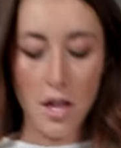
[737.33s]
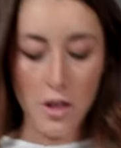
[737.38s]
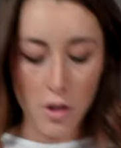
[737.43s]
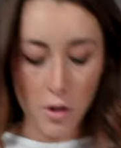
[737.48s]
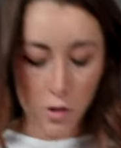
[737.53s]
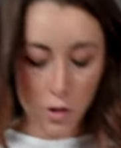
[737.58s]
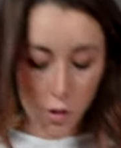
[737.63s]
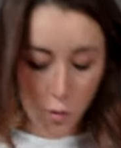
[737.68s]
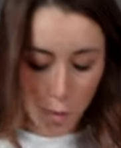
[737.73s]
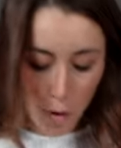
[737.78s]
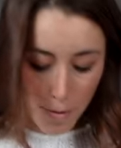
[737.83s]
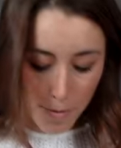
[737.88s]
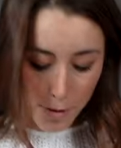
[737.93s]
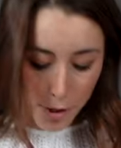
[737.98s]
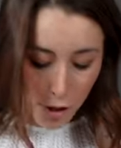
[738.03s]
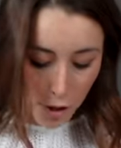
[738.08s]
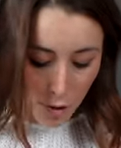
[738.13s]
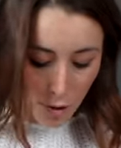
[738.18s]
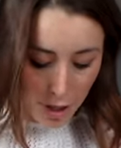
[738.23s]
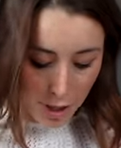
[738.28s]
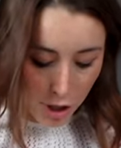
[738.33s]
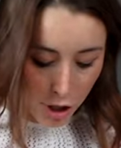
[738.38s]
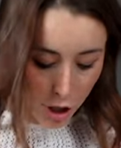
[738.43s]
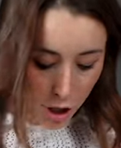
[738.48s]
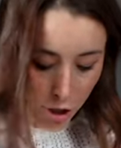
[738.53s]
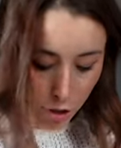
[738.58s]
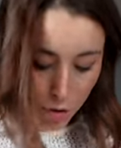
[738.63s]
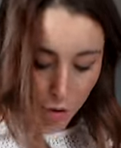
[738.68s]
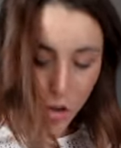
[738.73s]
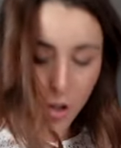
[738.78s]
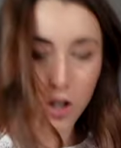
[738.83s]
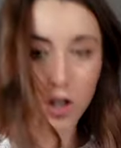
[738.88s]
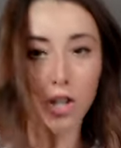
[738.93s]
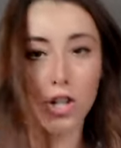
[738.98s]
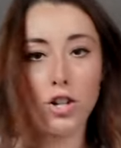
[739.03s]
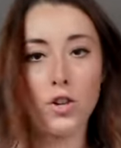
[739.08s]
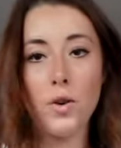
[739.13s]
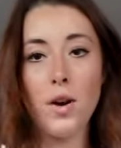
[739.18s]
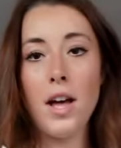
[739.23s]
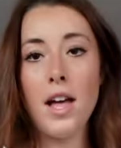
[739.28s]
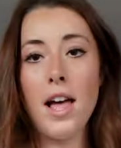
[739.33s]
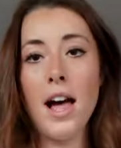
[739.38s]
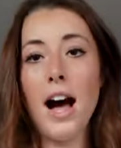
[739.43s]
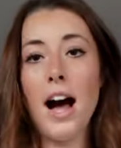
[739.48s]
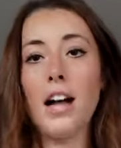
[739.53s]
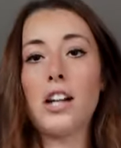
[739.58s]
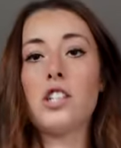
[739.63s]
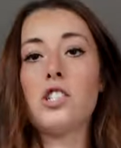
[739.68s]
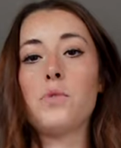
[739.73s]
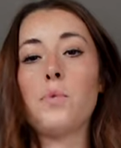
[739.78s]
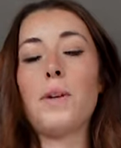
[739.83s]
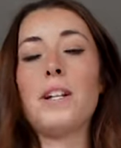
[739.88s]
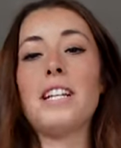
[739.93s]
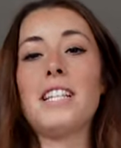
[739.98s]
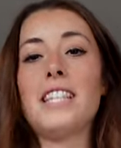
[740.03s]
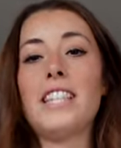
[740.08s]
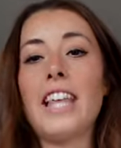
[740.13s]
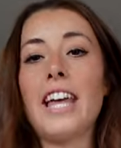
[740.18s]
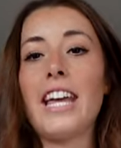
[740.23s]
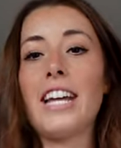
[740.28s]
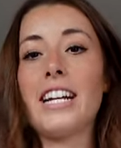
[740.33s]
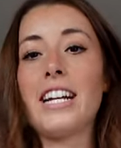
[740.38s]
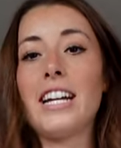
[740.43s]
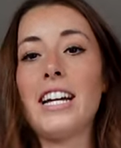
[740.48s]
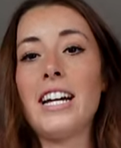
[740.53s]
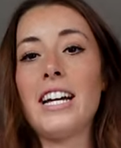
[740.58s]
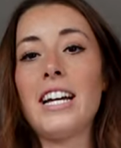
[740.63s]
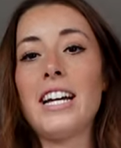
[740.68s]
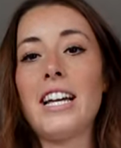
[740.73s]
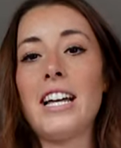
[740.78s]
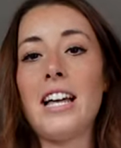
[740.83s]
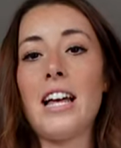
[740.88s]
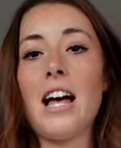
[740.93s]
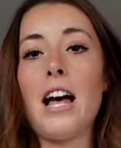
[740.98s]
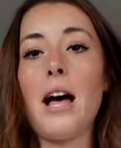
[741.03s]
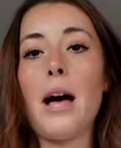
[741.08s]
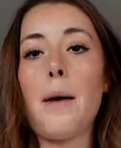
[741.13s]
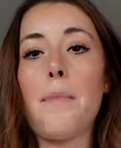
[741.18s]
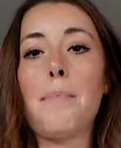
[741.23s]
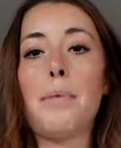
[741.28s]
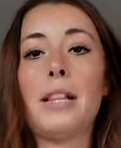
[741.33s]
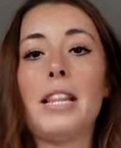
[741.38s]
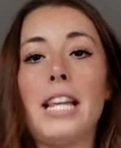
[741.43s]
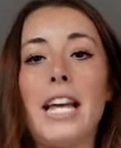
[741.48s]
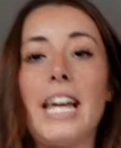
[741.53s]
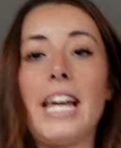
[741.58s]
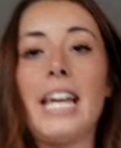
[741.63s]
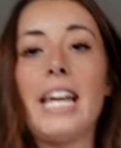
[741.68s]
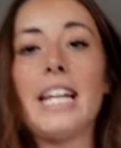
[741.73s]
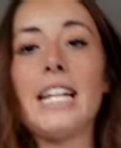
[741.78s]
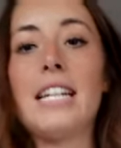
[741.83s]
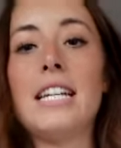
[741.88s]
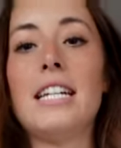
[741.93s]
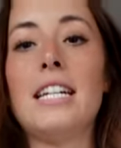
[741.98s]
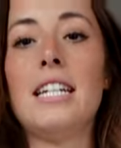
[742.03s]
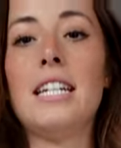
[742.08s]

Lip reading: The swimsuit is cute too. I just wanted like a plain